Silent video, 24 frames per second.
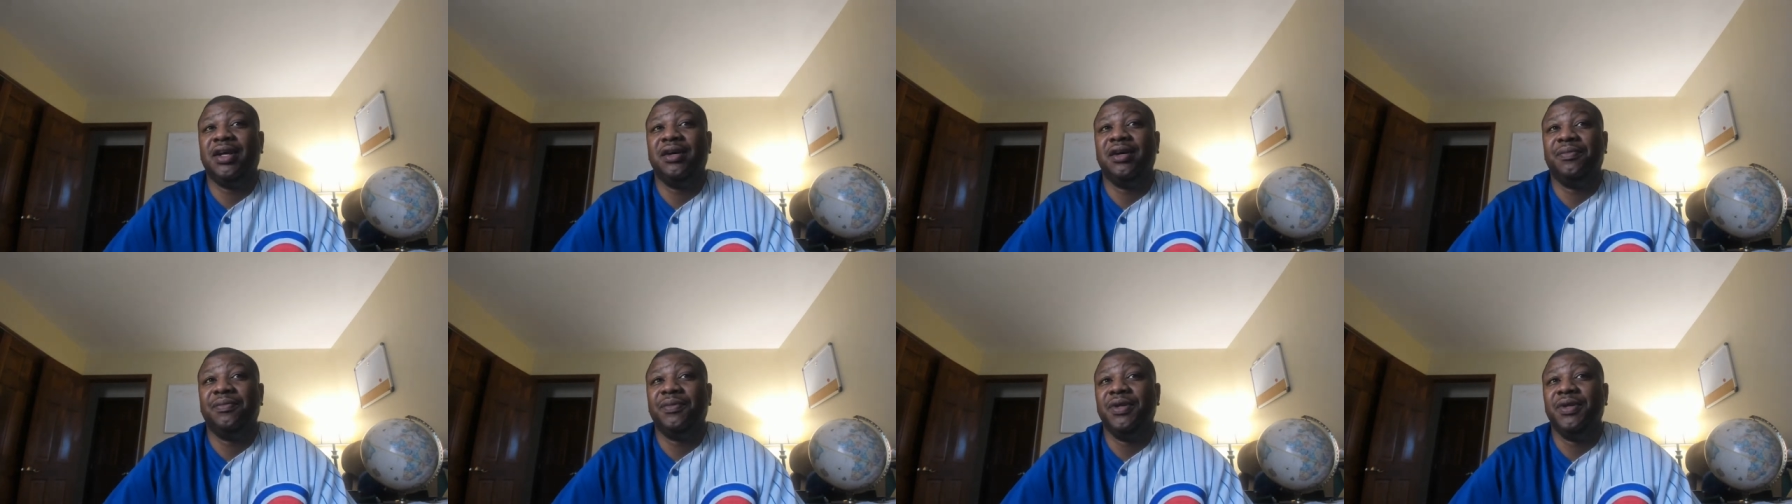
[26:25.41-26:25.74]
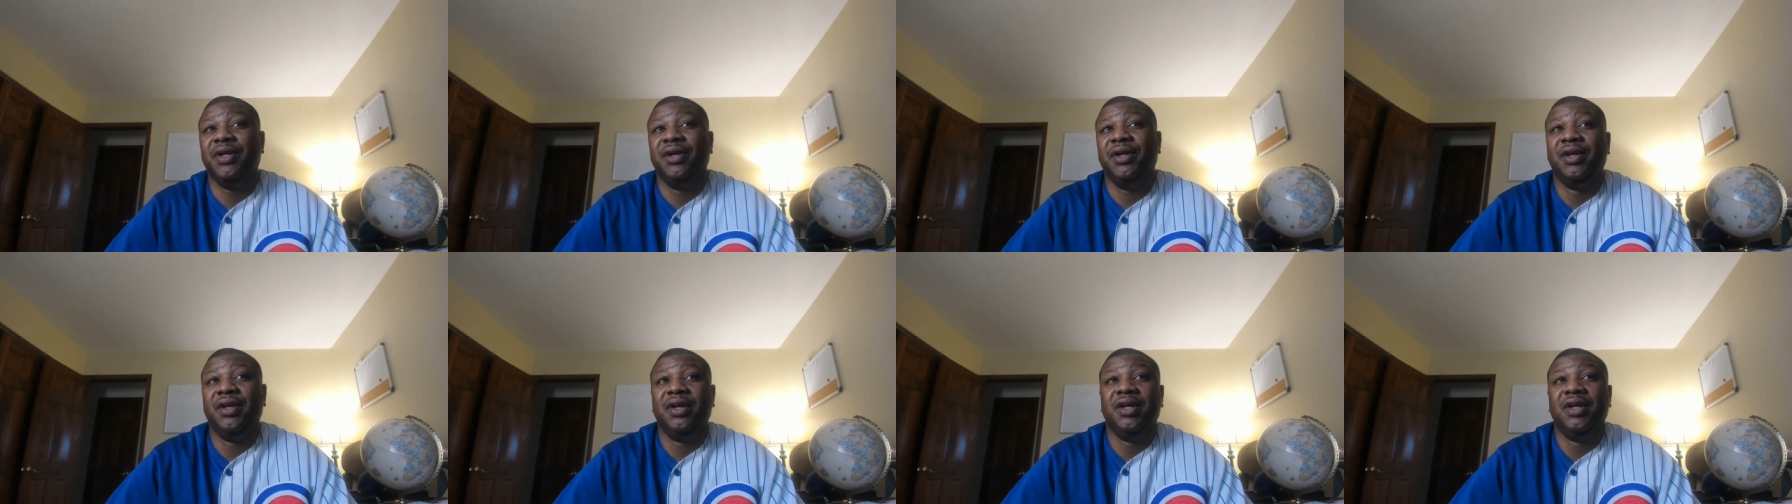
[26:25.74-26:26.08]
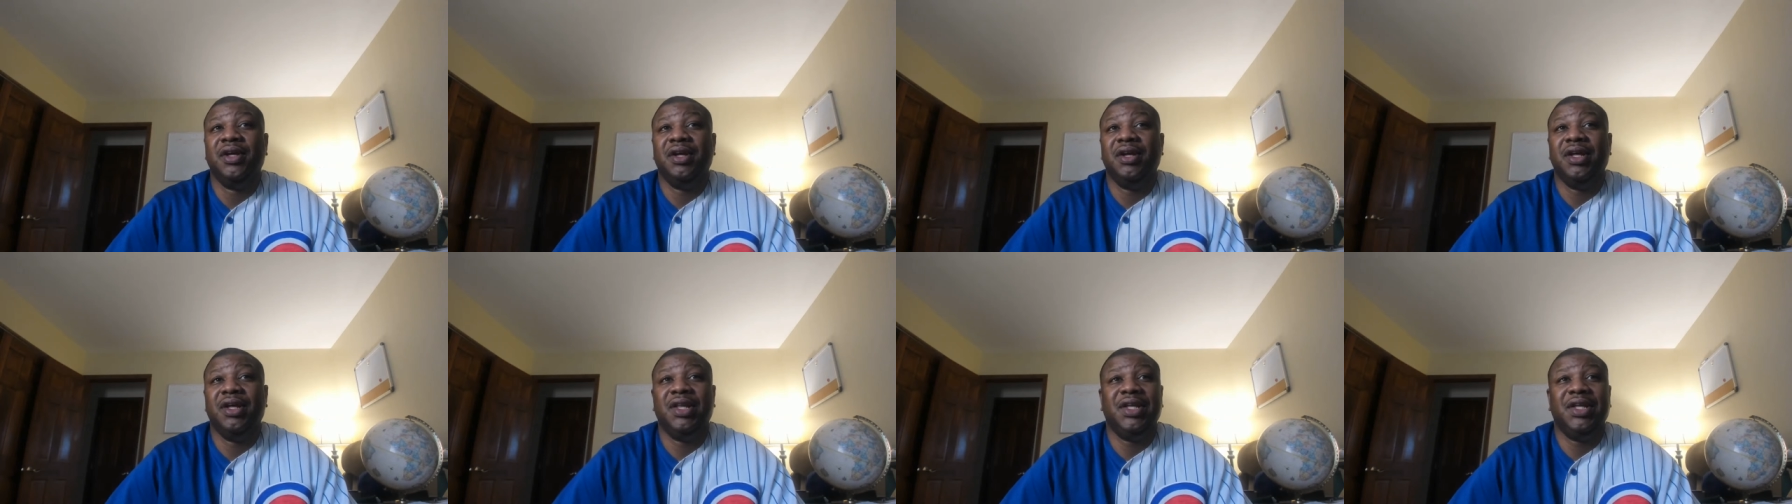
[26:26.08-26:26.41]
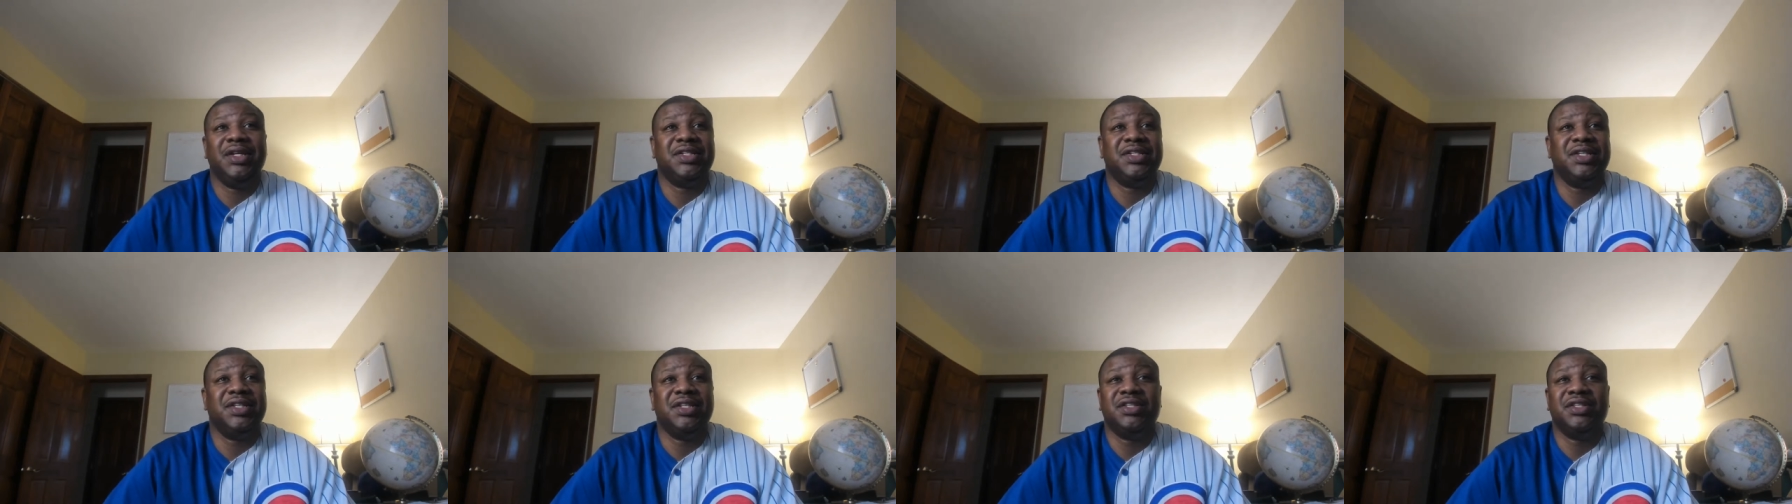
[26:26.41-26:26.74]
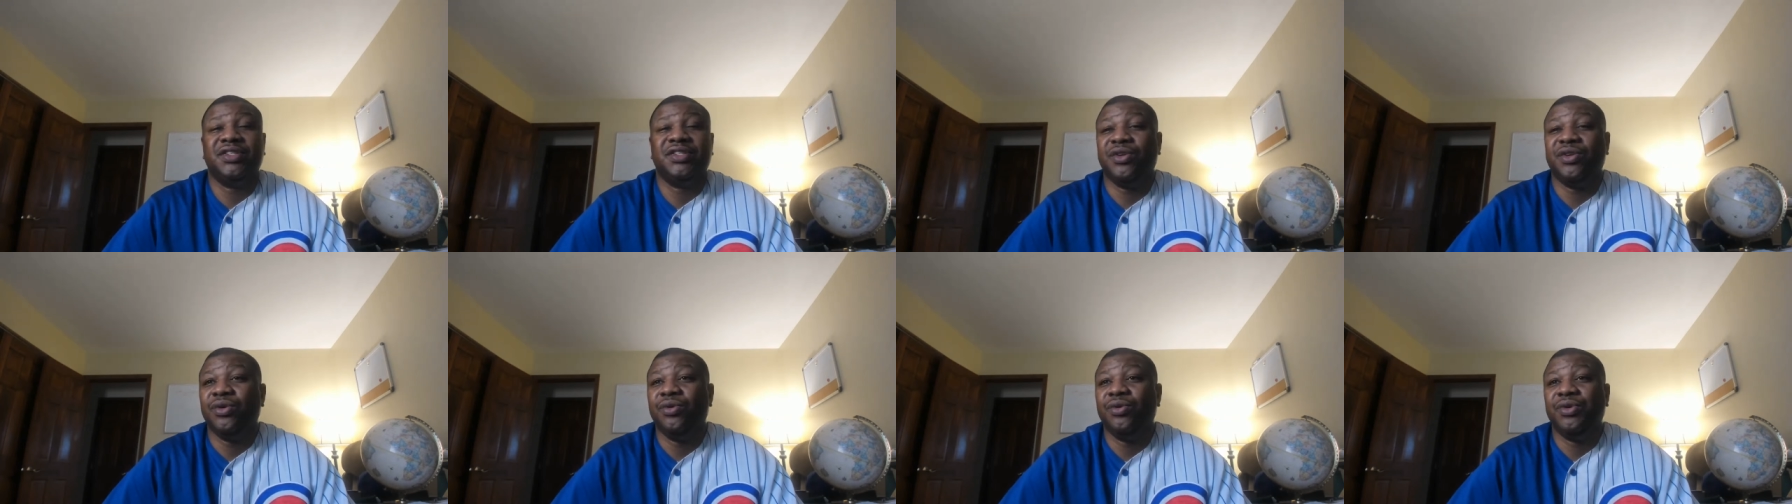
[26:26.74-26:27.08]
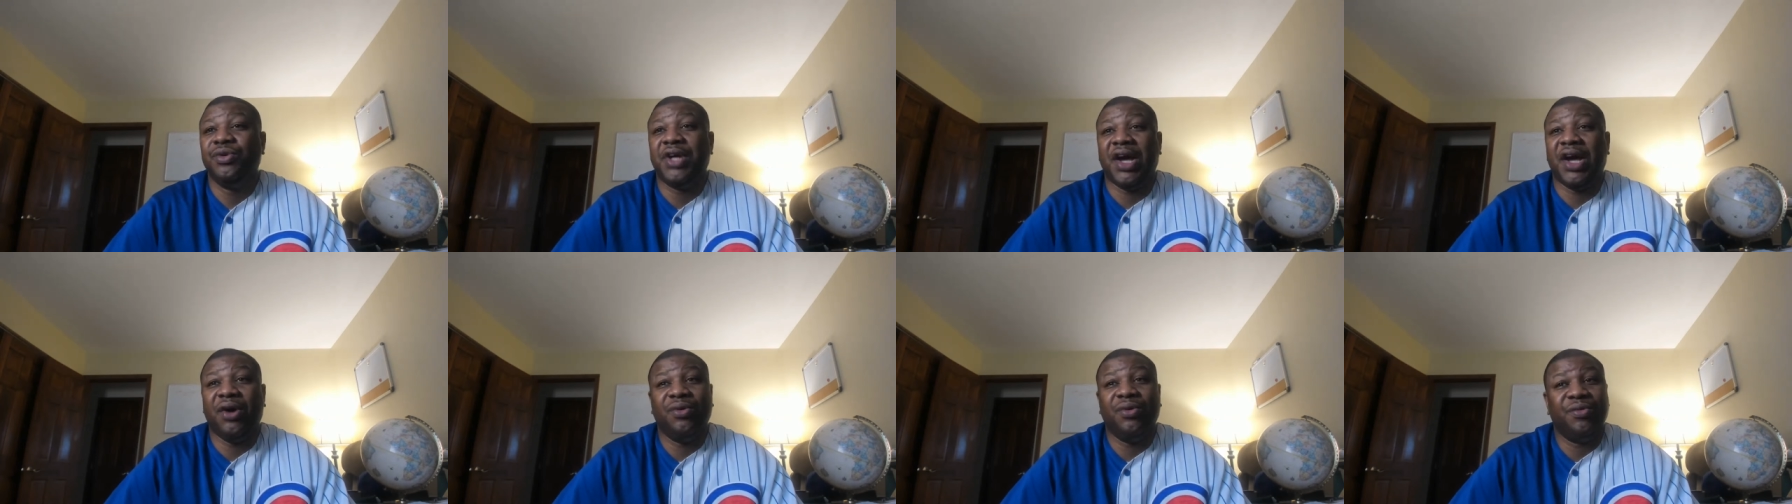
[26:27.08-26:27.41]
company unless it's
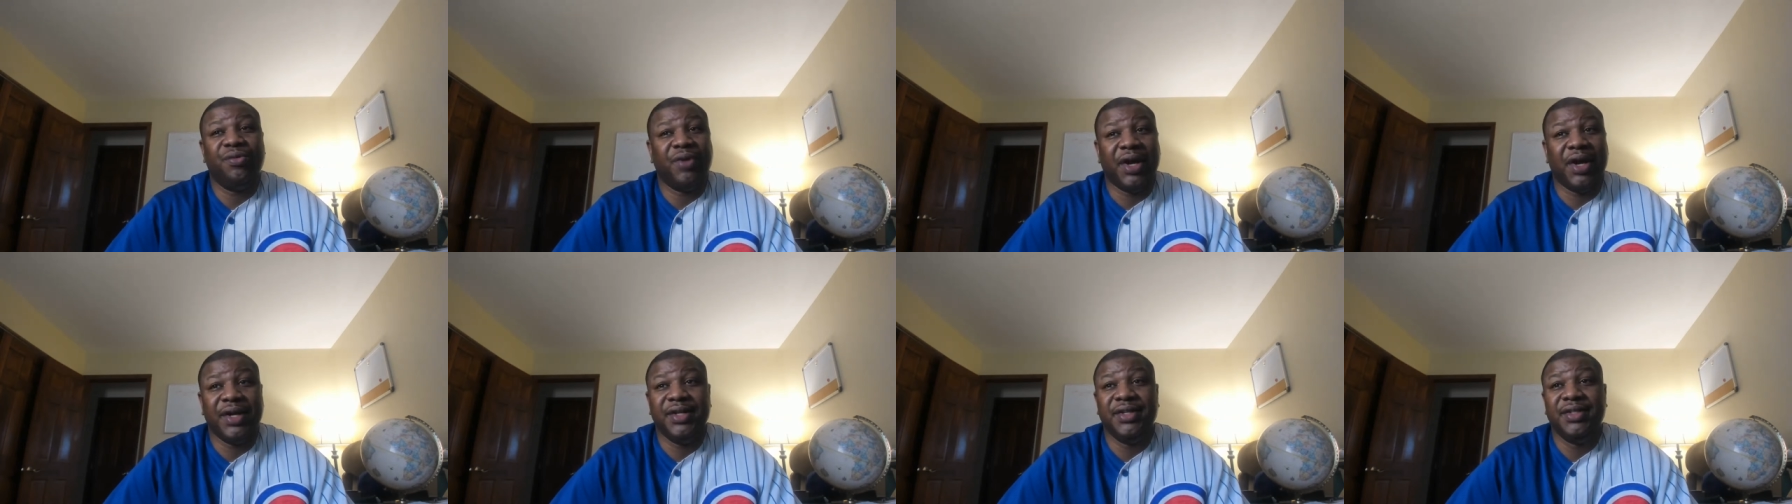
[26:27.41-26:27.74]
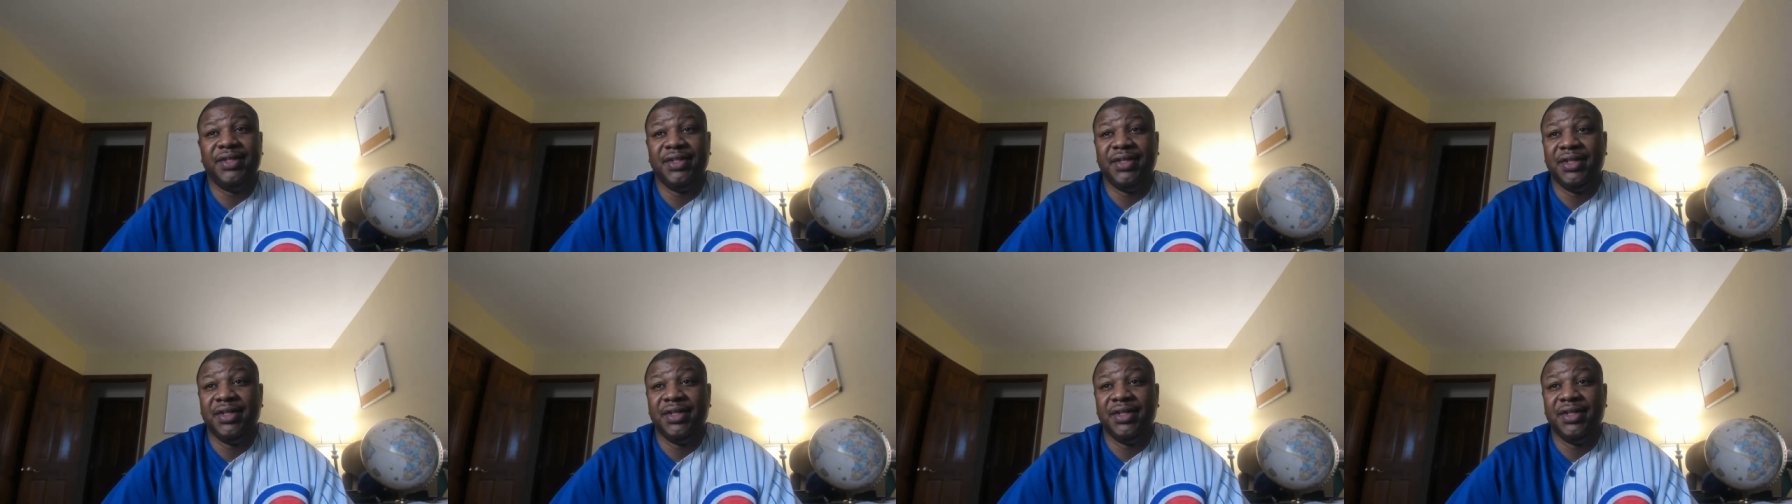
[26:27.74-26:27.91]
sold outright.